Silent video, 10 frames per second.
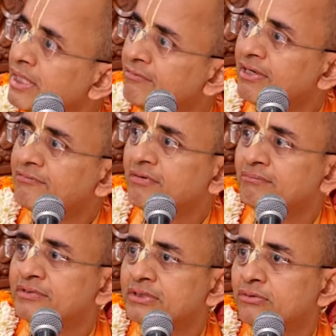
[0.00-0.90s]
even
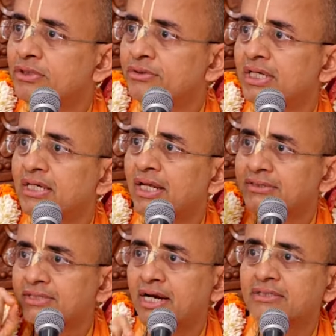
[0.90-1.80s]
from stool you can
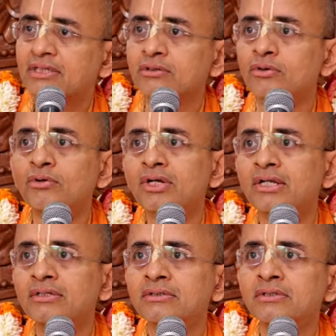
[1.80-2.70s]
extract the gold.